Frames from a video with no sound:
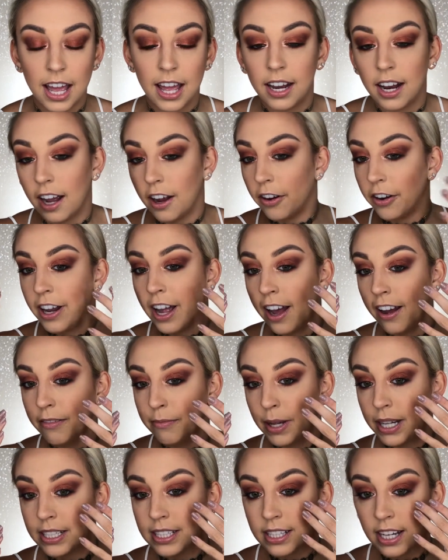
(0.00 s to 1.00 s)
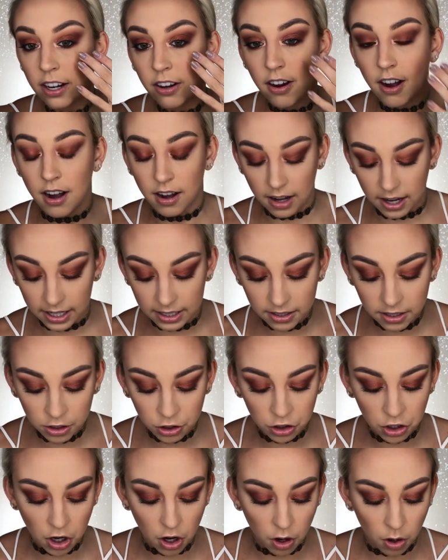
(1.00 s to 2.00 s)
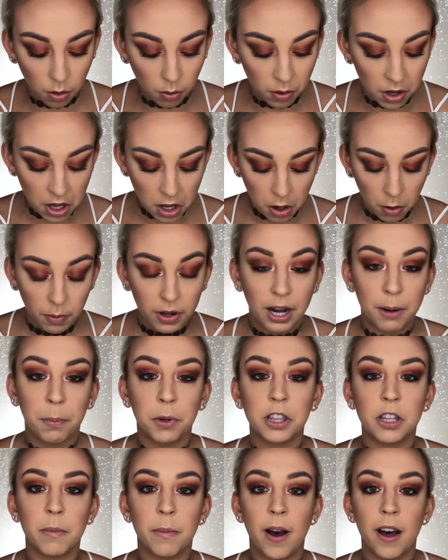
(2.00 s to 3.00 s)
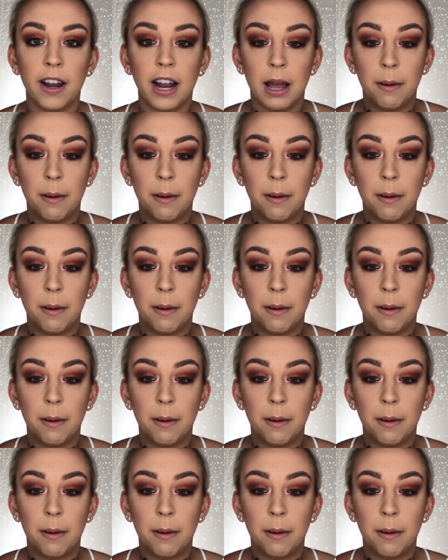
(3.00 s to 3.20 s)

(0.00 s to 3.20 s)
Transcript: and I already have mascara on, so when I put them on,